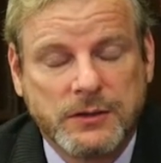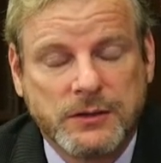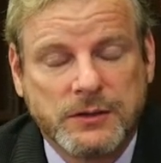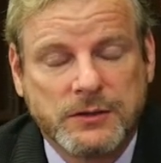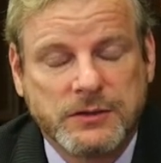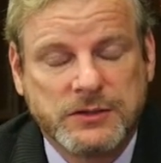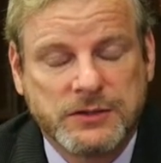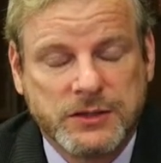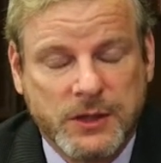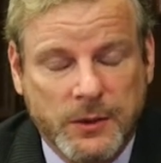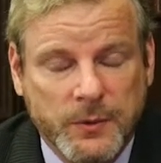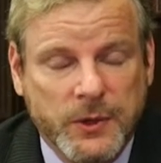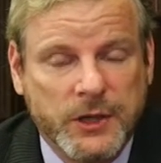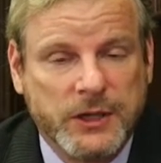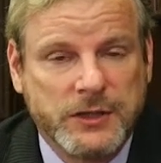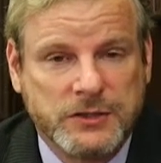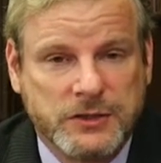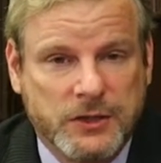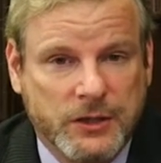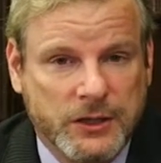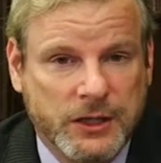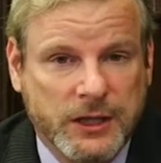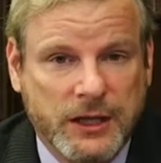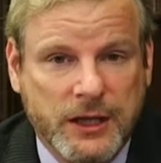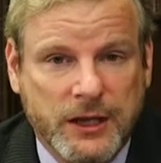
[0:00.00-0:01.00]
somebody's
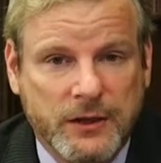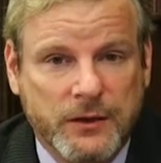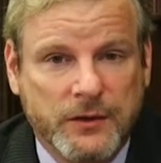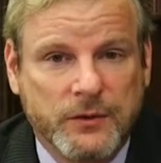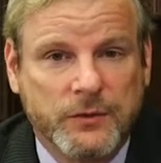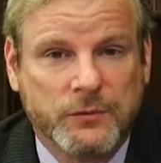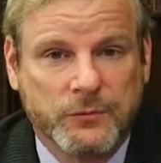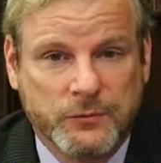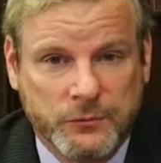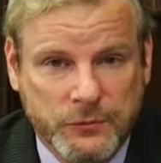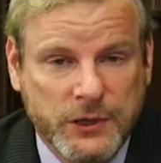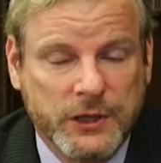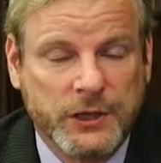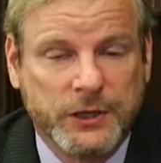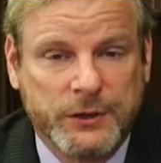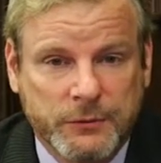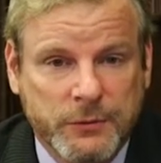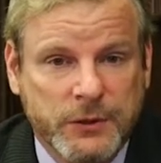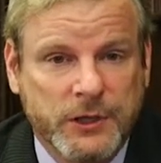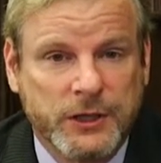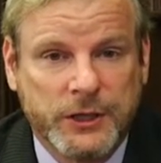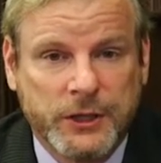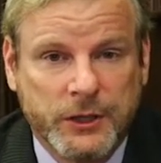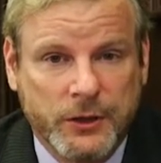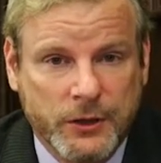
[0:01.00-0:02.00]
gonna get really,
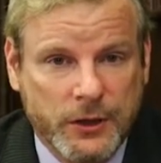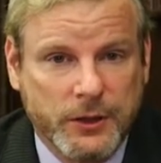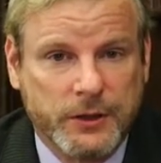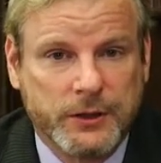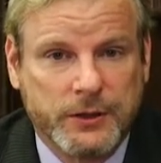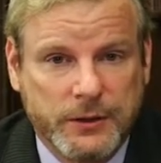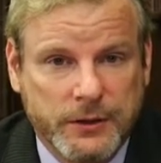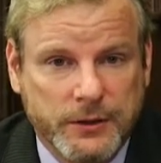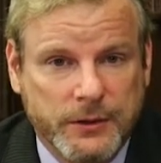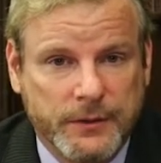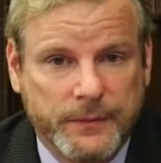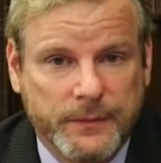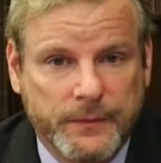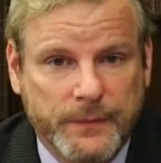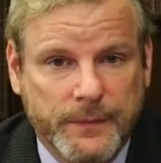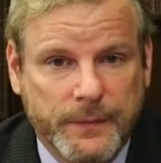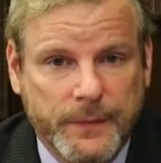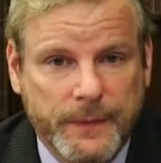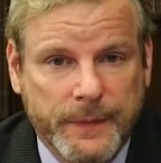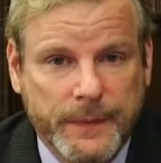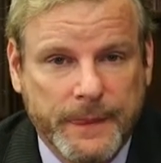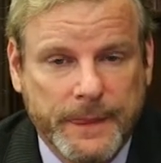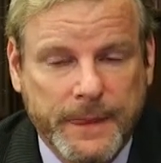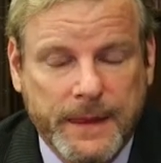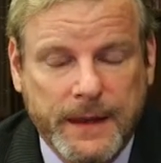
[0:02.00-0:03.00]
really hurt.
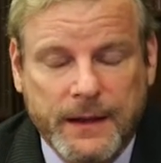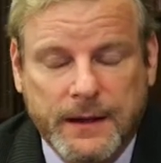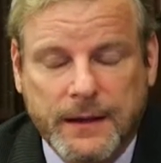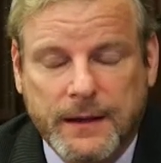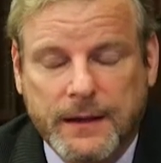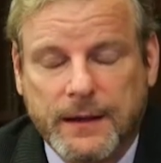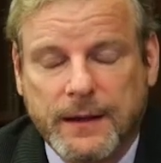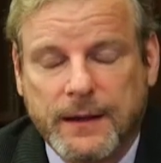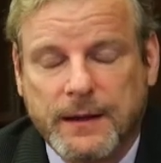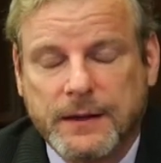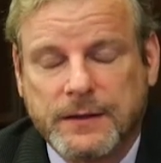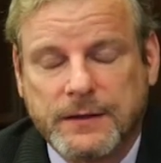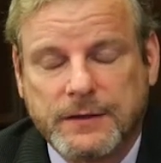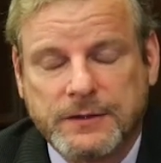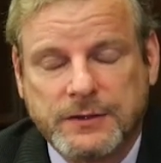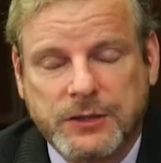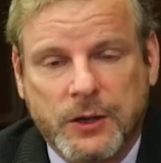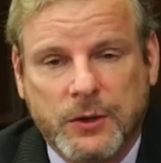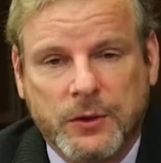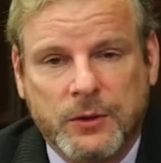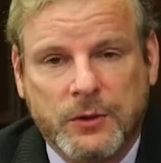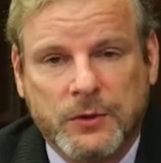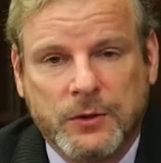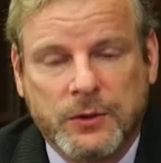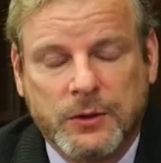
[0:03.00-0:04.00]

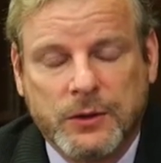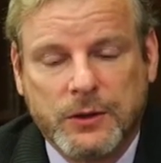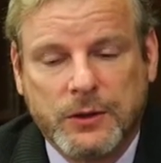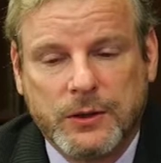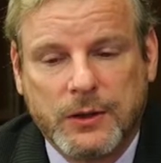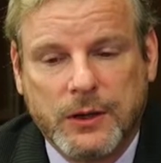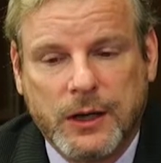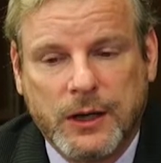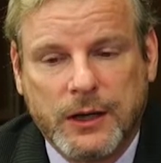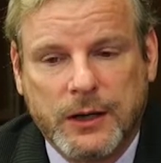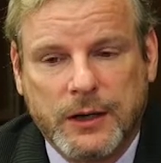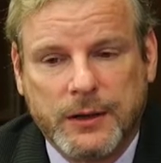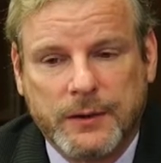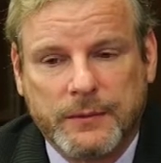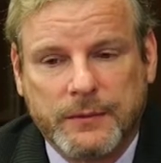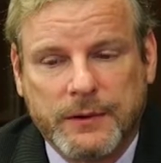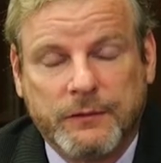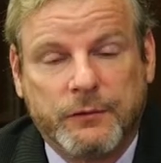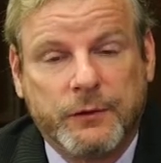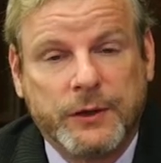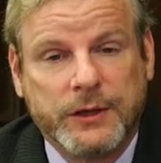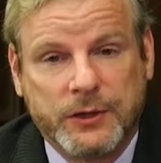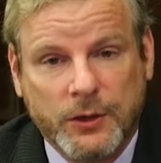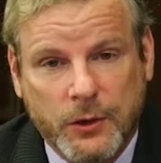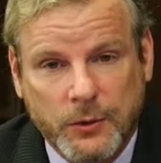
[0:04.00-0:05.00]
So
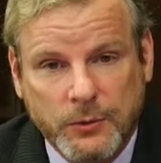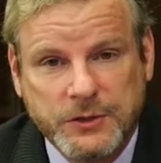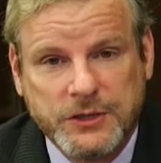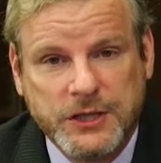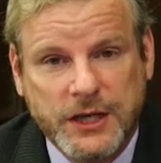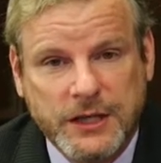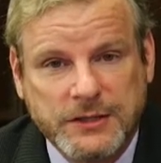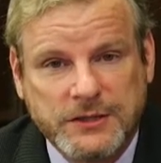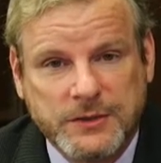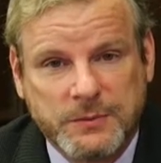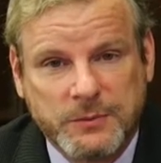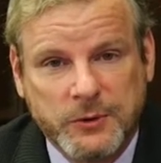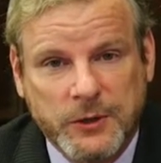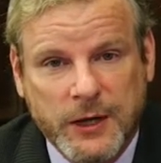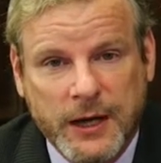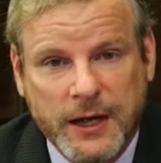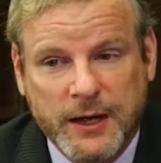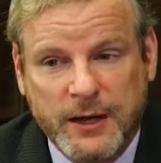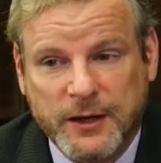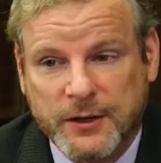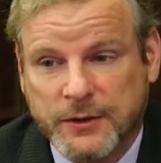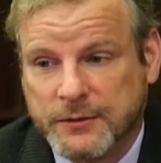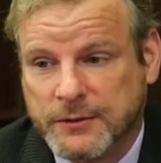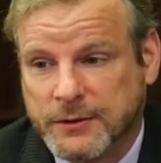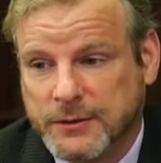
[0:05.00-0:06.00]
if we don't chase them
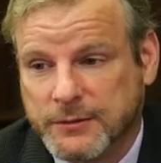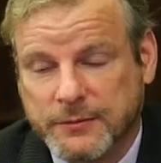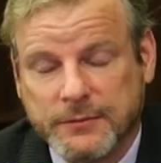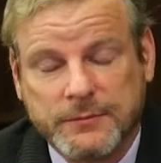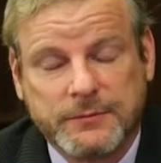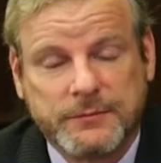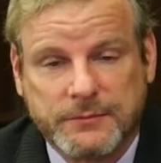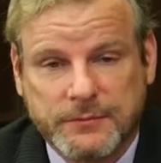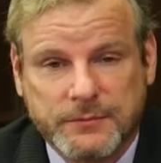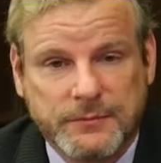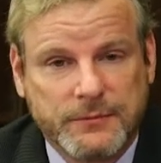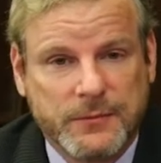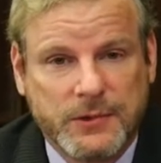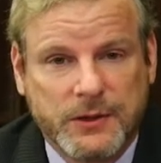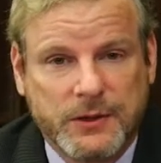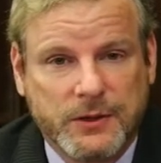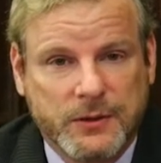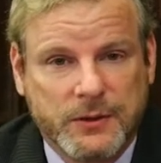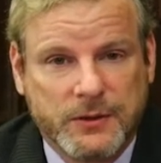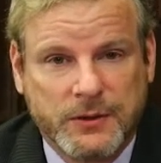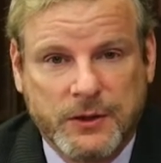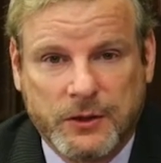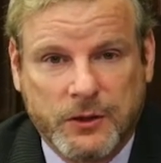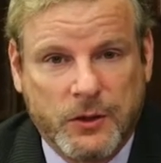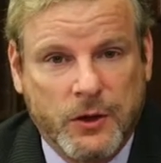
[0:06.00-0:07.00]
around,
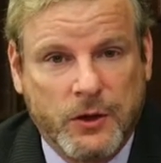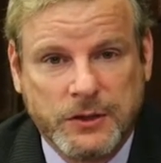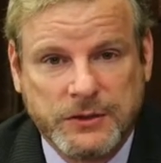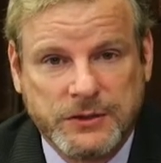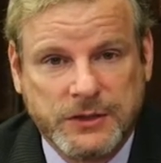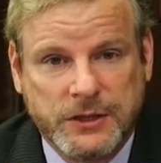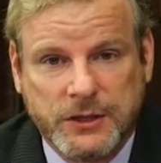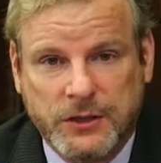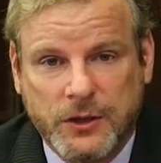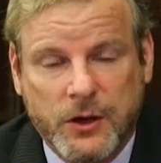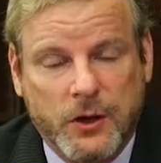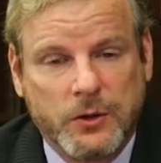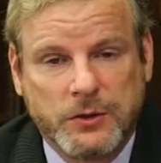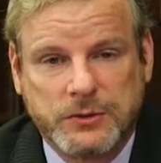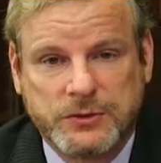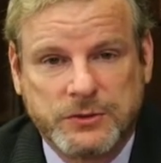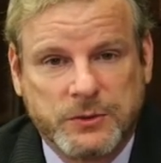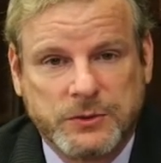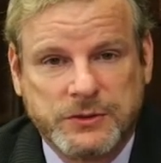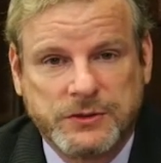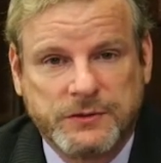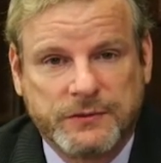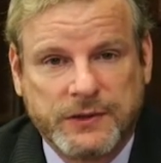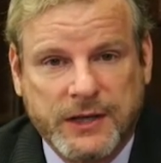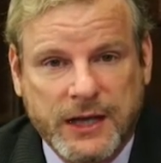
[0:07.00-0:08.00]
they're causing all
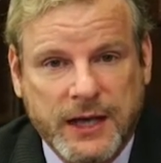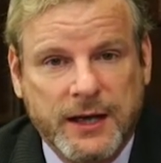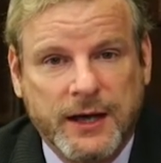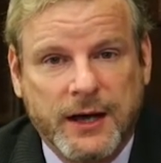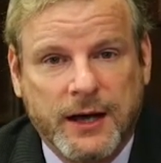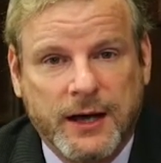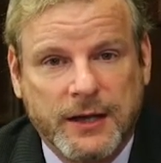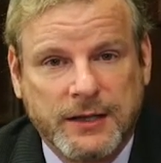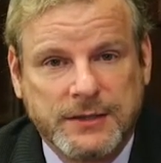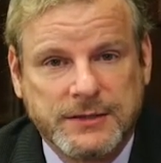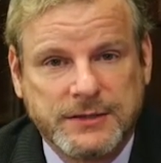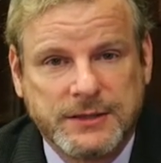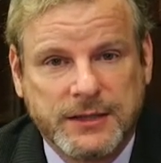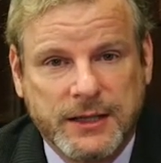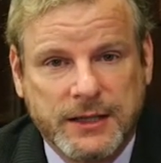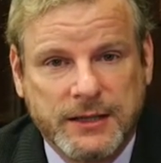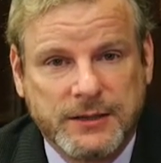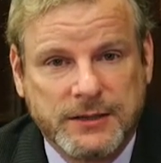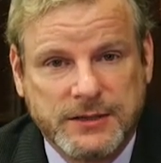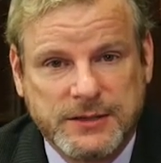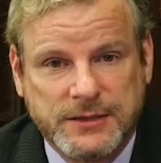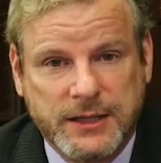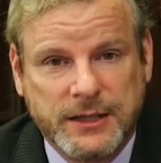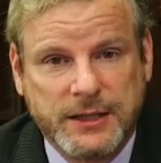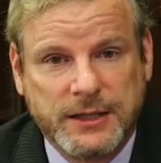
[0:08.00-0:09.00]
sorts of chaos in
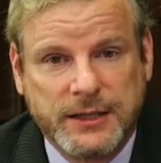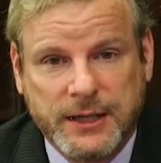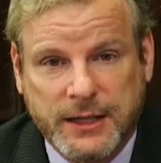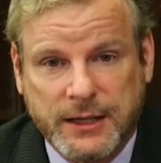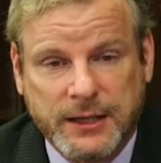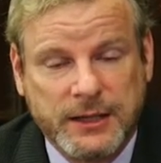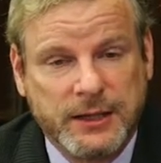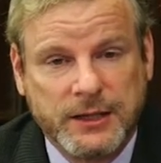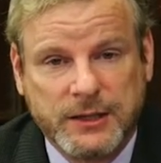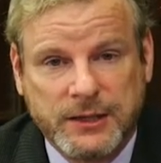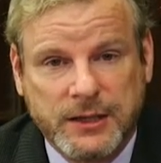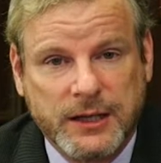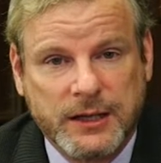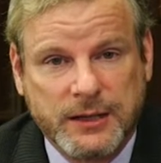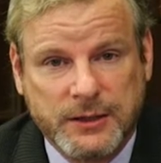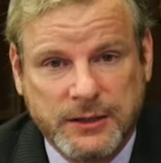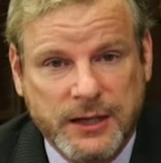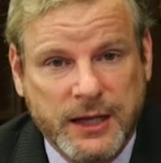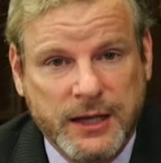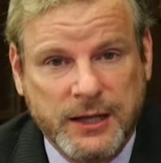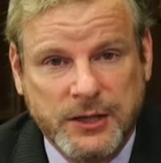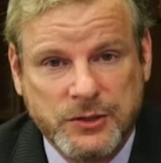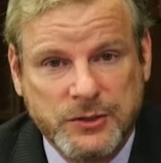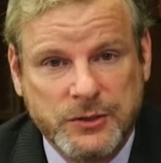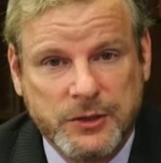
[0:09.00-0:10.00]
the city and
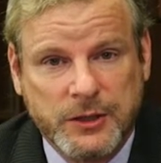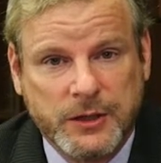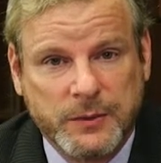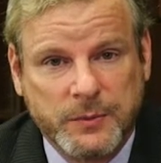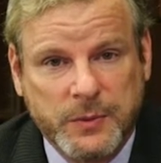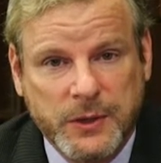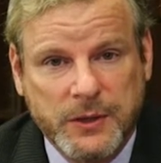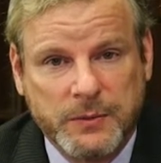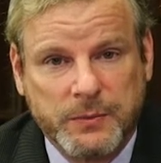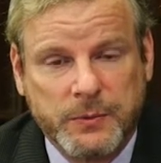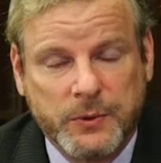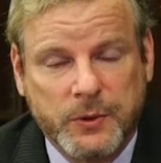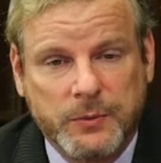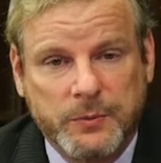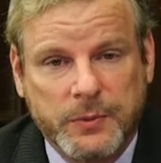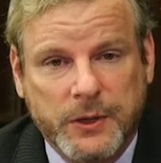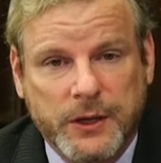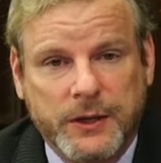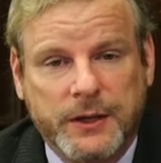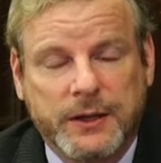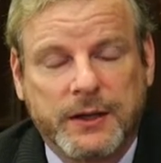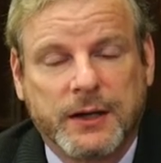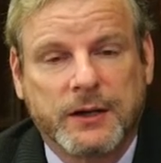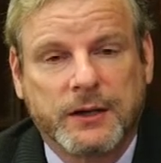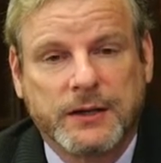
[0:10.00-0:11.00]
endangering people.
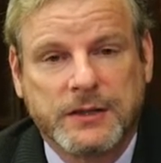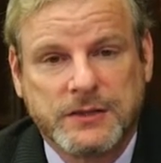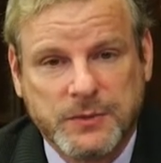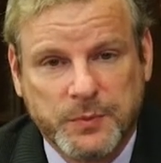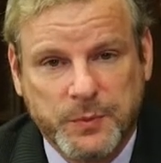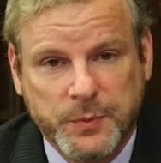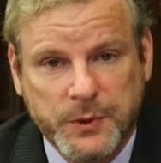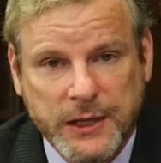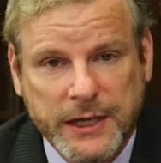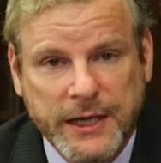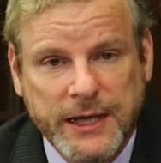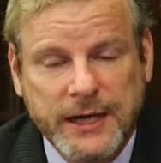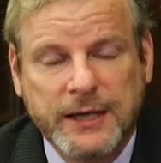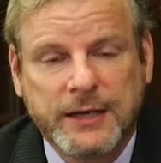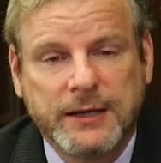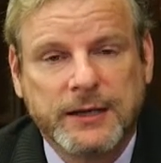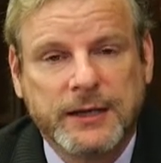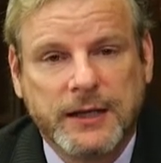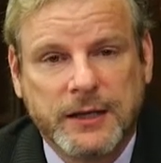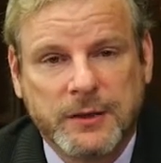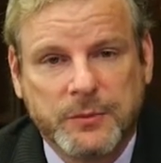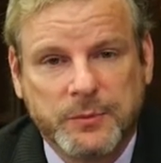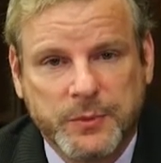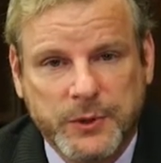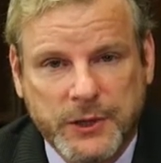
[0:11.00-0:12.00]
But there is a plan
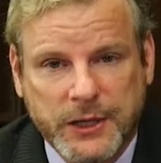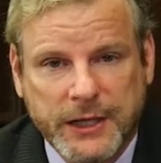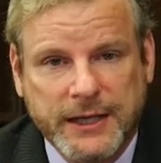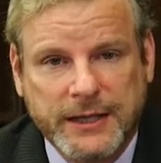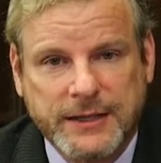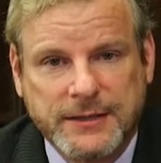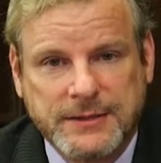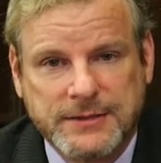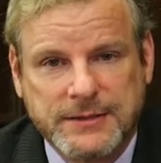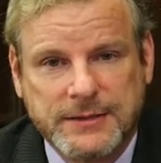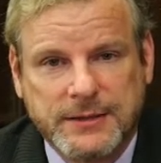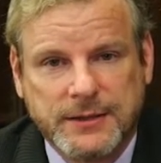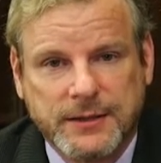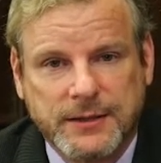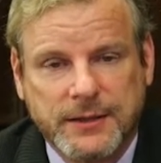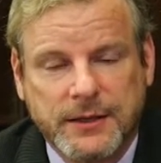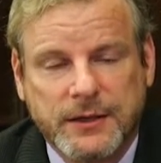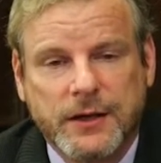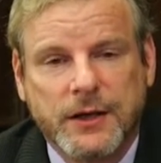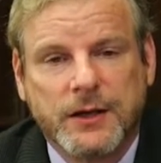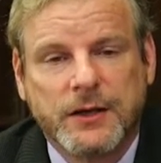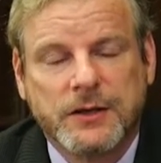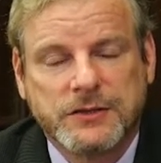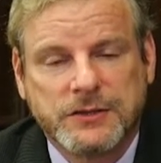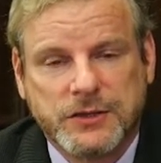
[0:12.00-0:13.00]
in place.
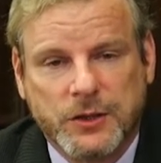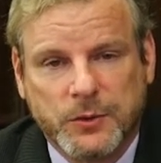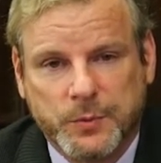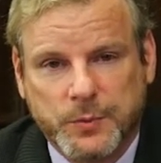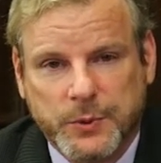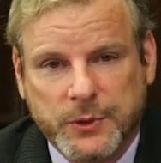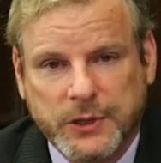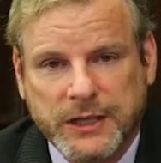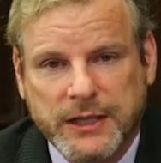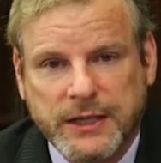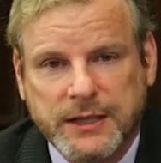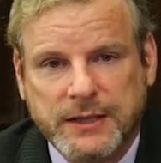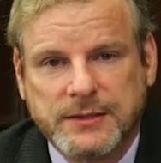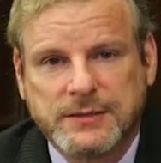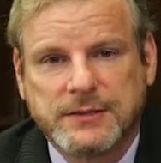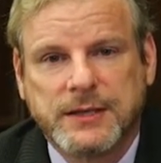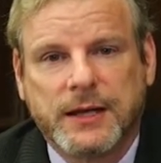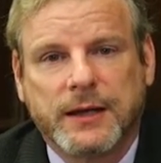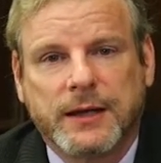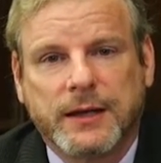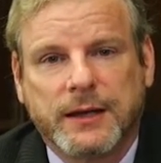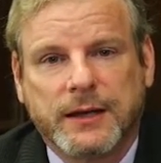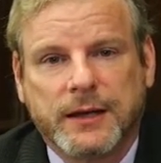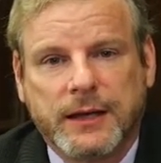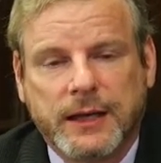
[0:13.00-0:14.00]
So please
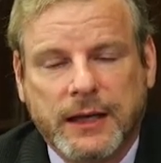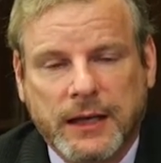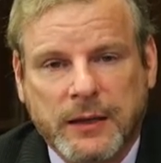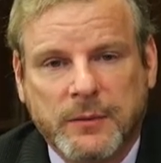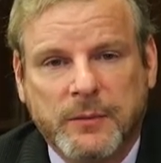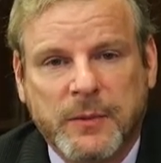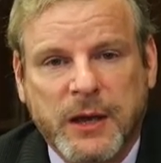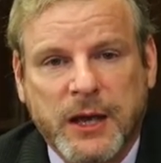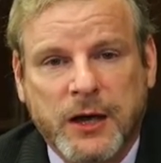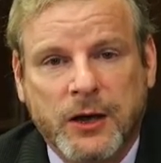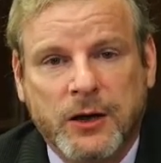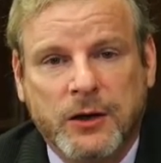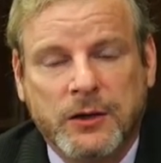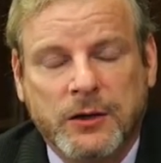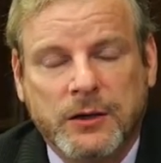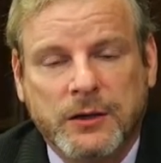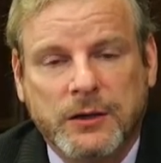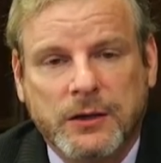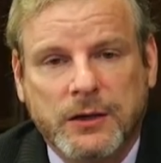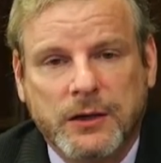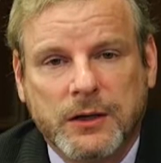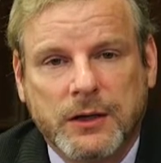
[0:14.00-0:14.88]
email